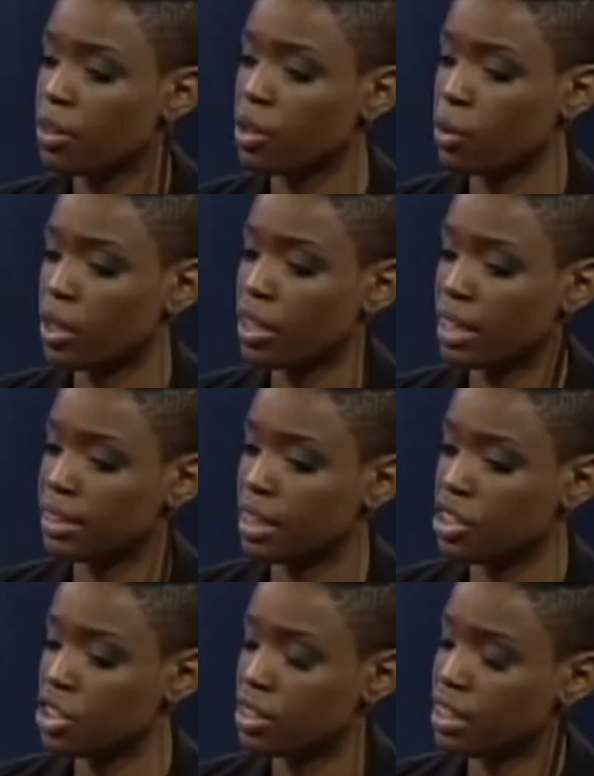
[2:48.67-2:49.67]

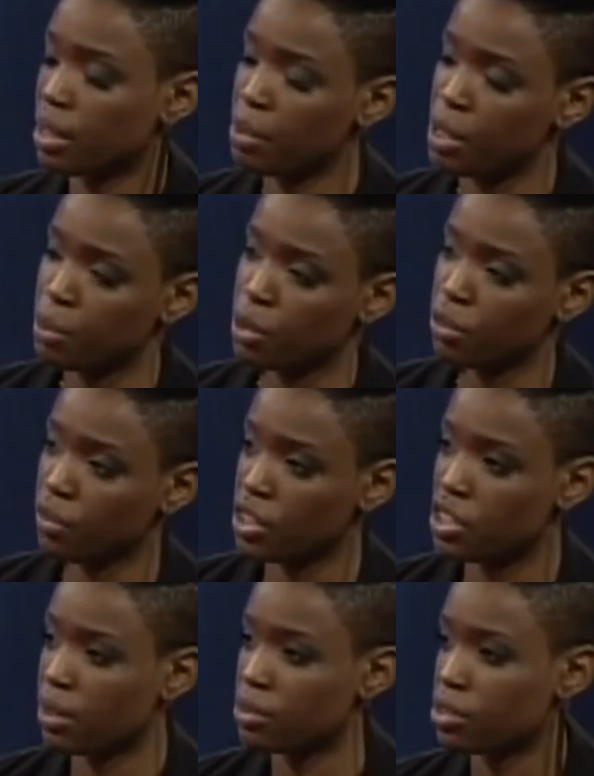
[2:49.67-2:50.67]
organizations that people could
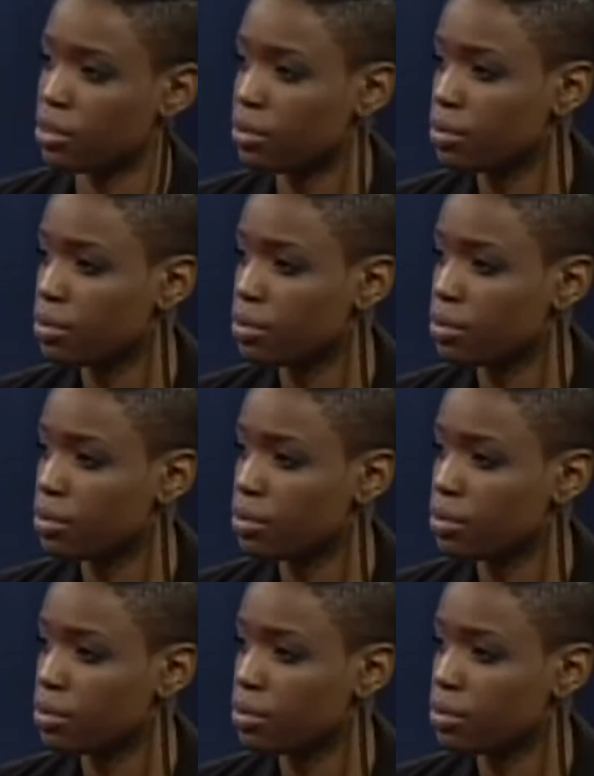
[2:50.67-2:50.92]
reach out to.